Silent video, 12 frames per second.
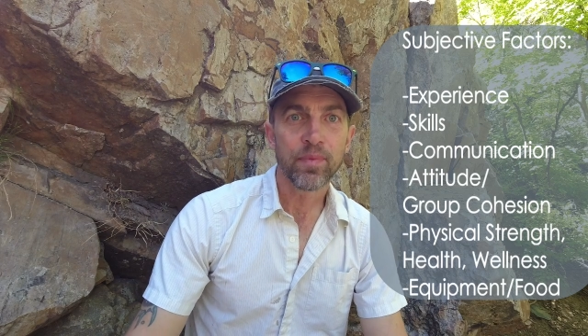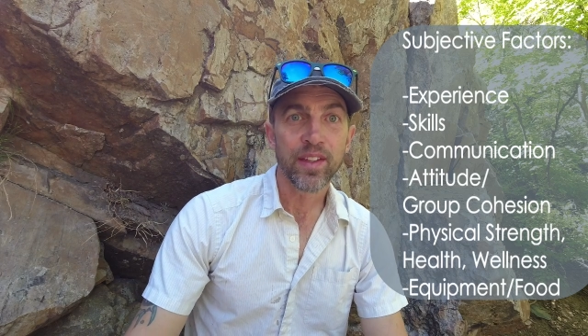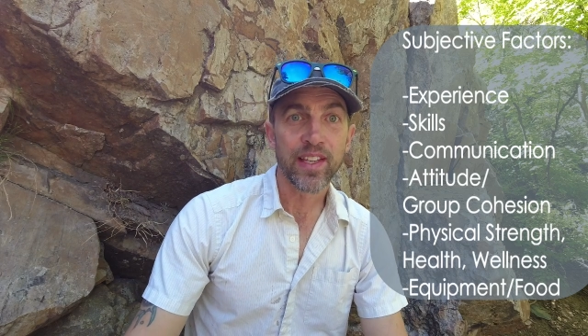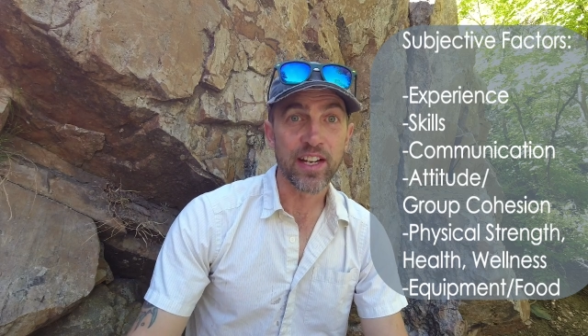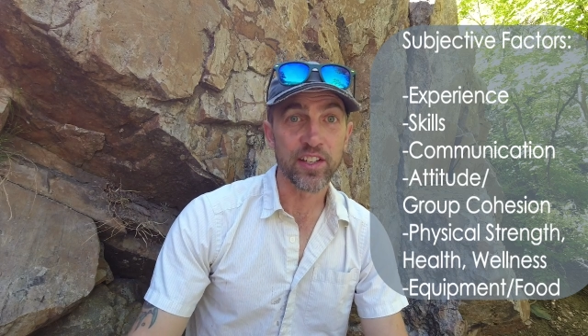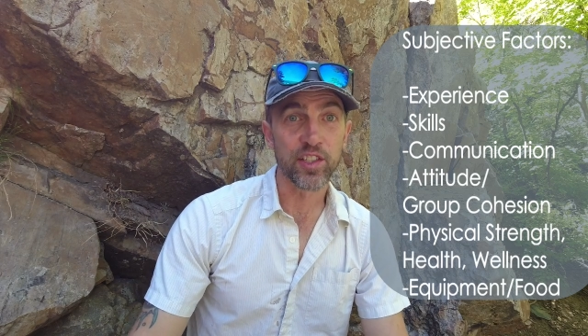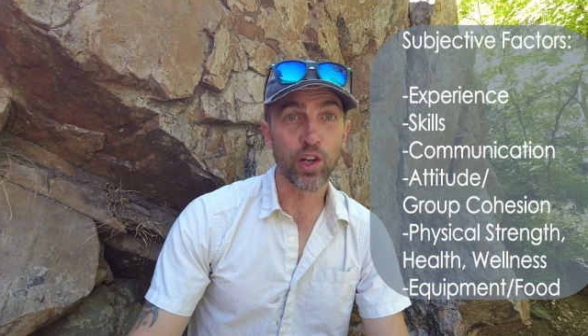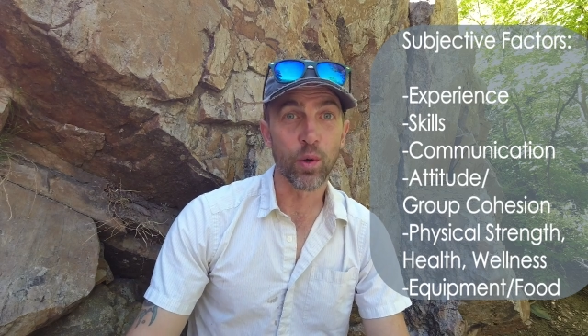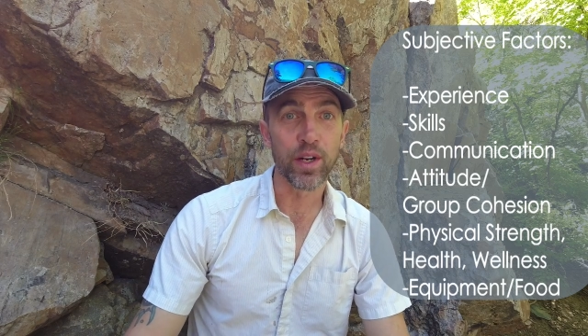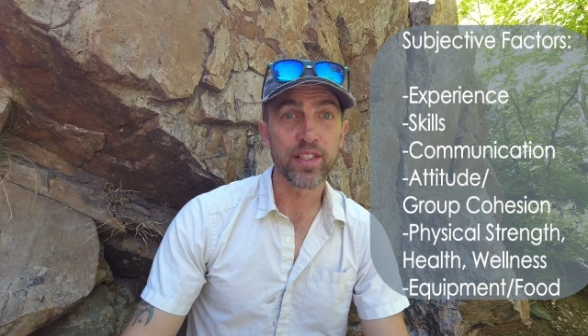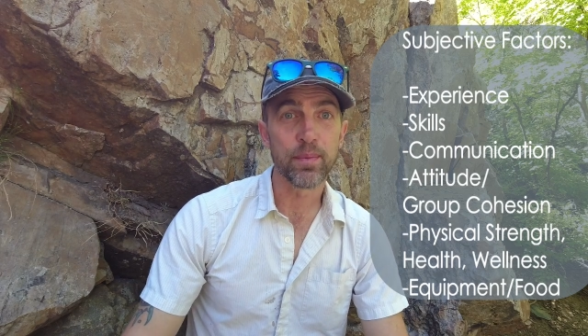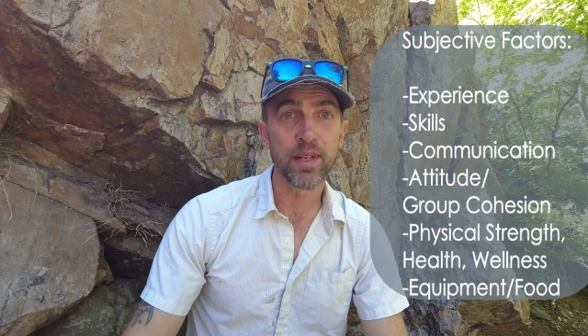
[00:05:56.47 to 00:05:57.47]
that is
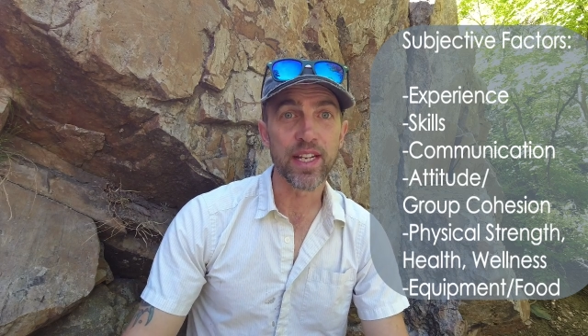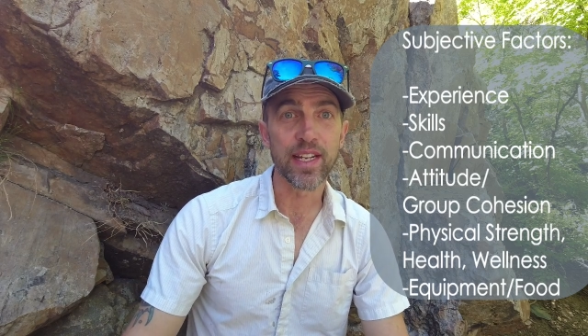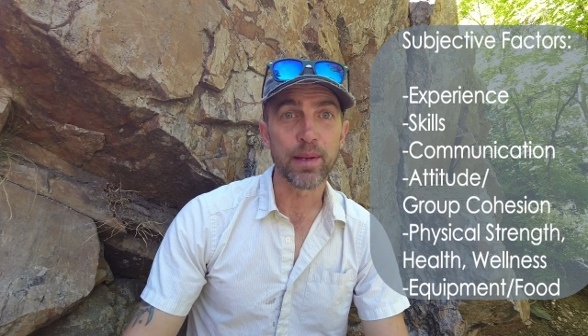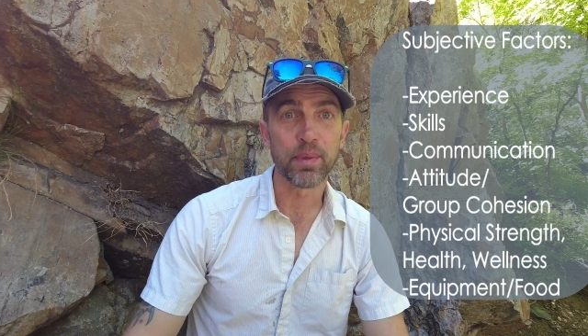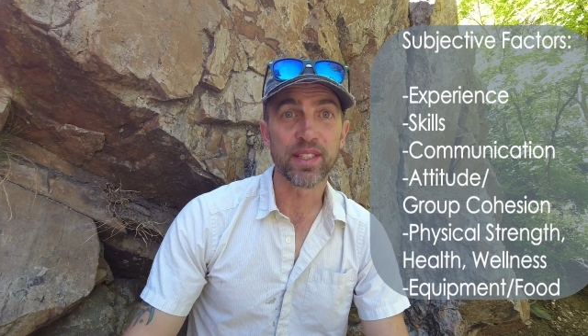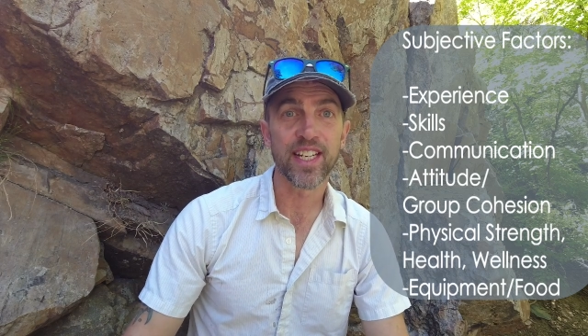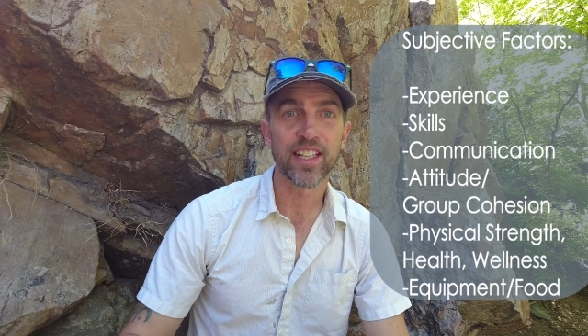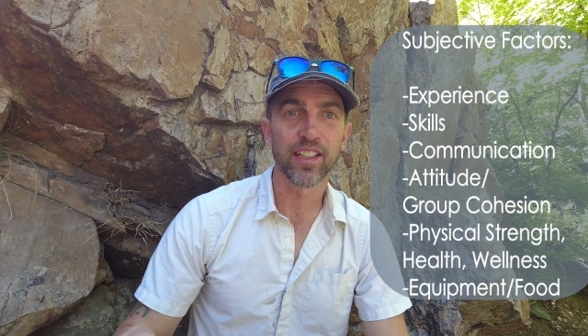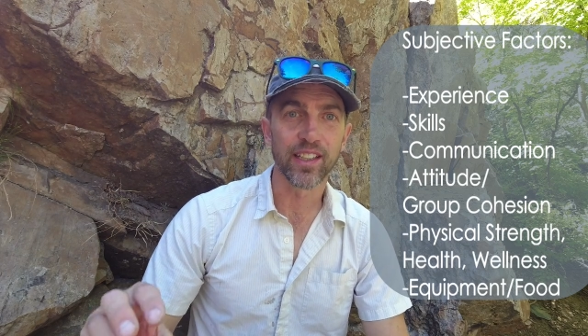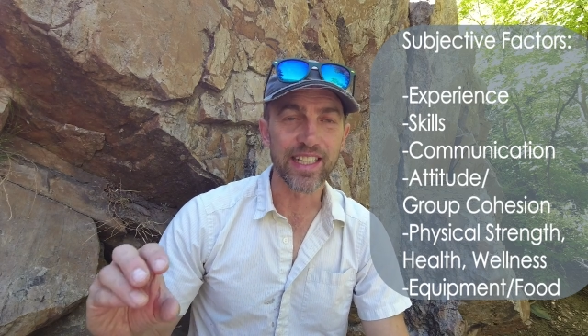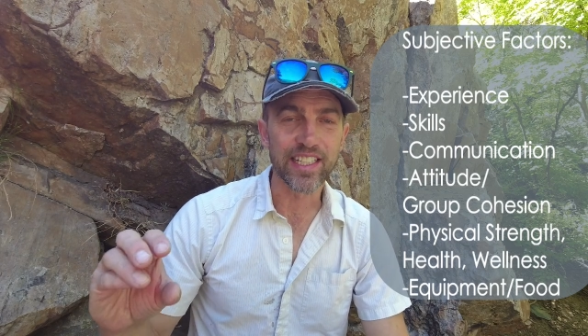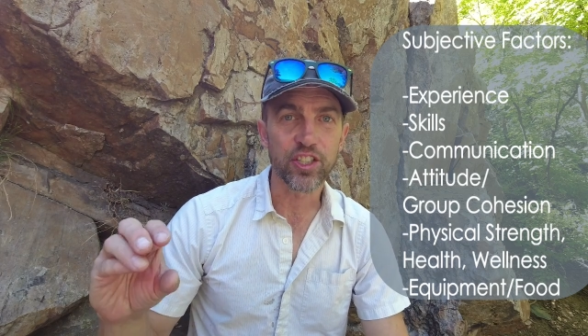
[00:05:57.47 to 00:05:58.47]
going to be
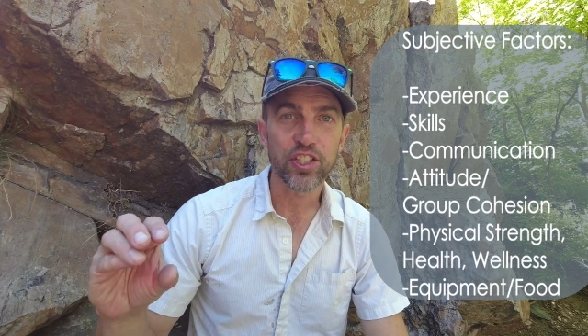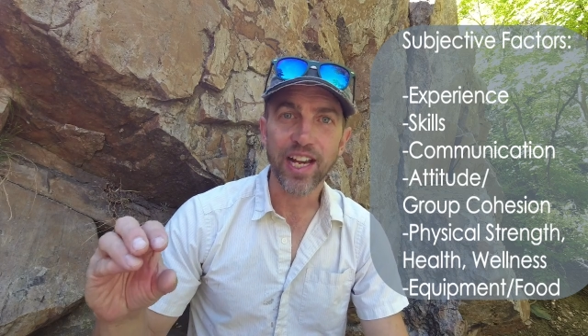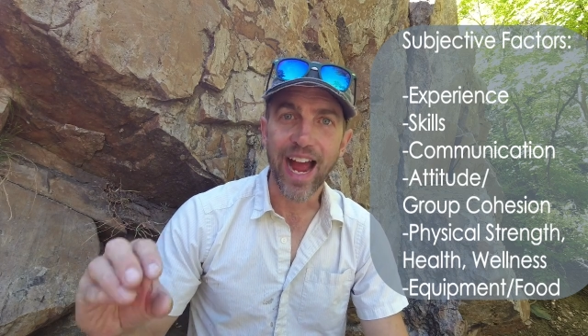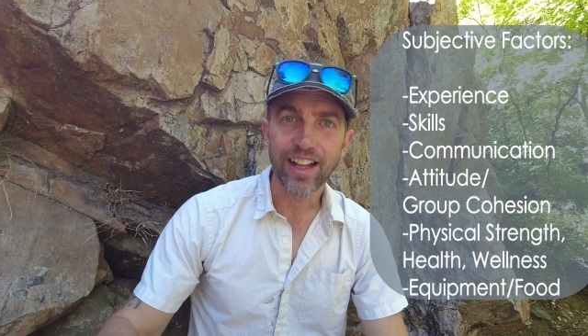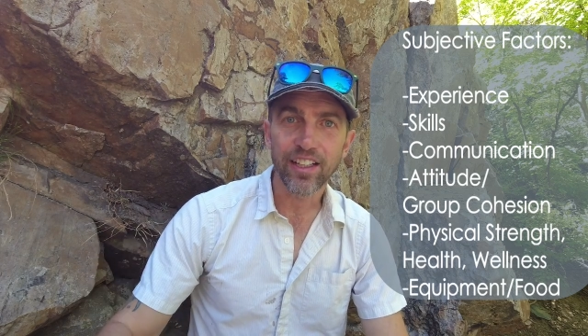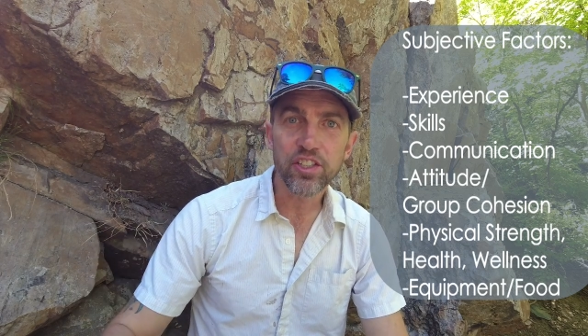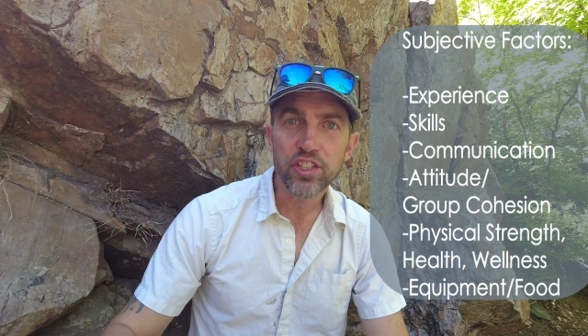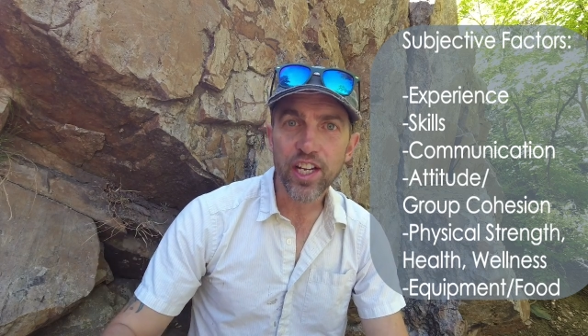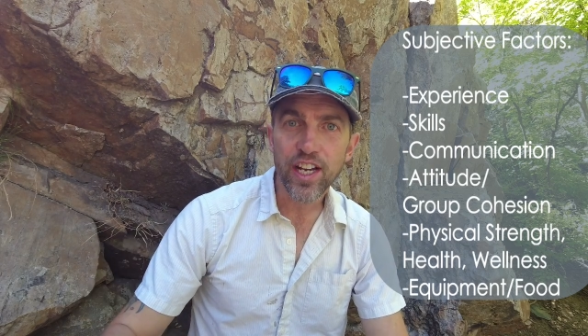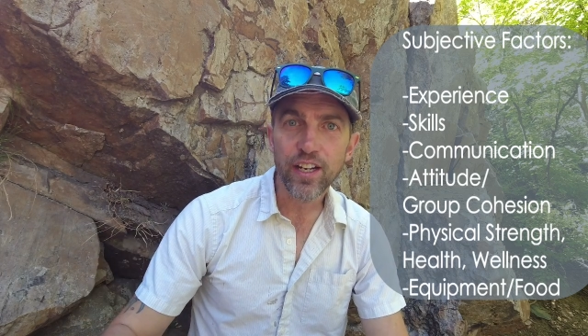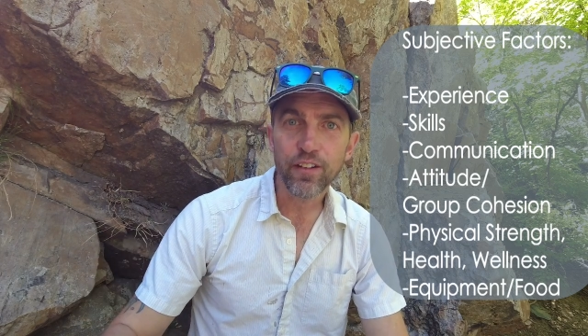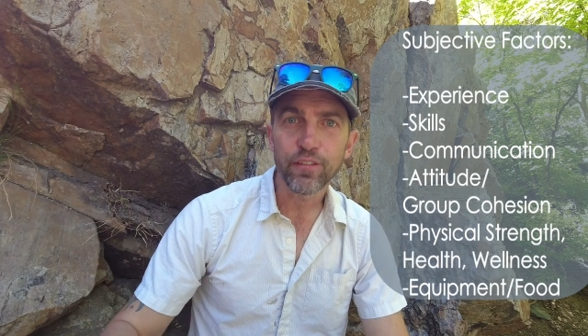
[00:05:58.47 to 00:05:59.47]
particularly
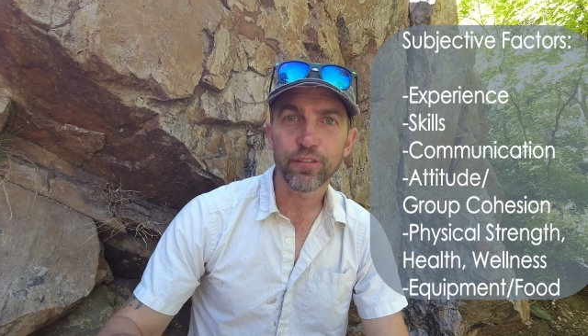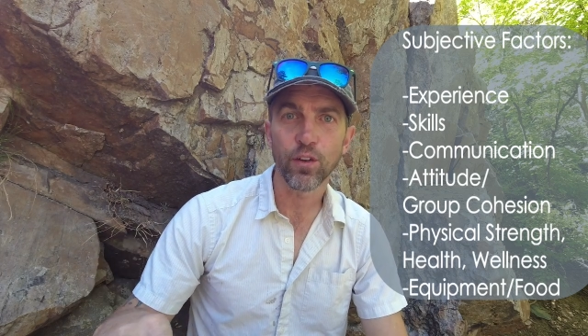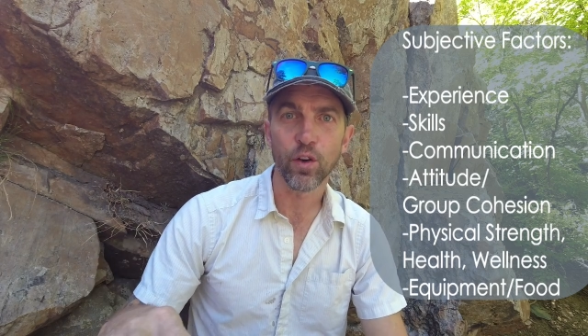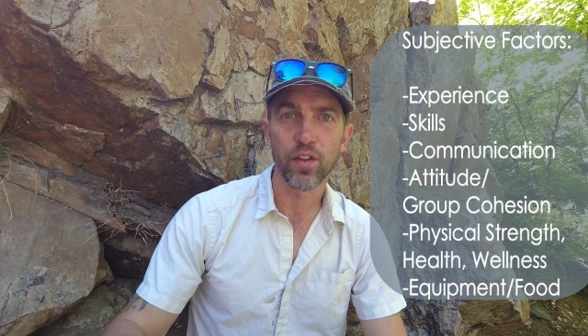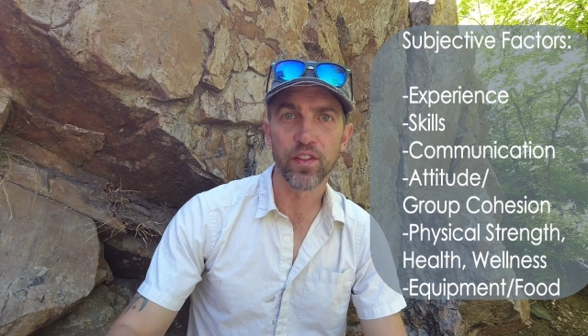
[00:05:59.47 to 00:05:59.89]
challenging for